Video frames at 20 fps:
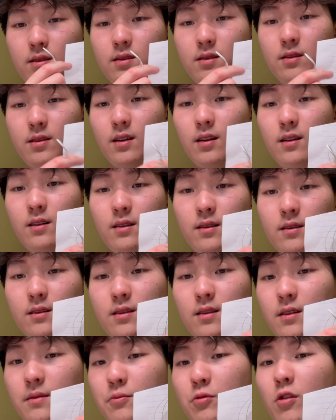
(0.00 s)

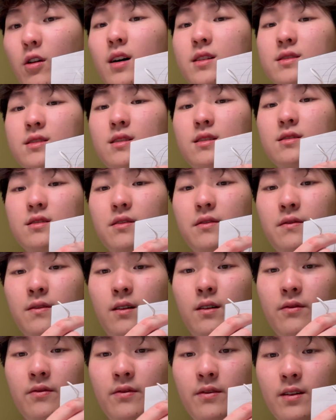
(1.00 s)
the process
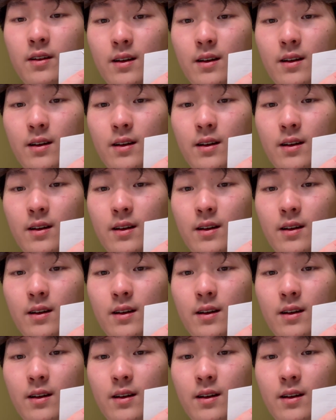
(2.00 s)
of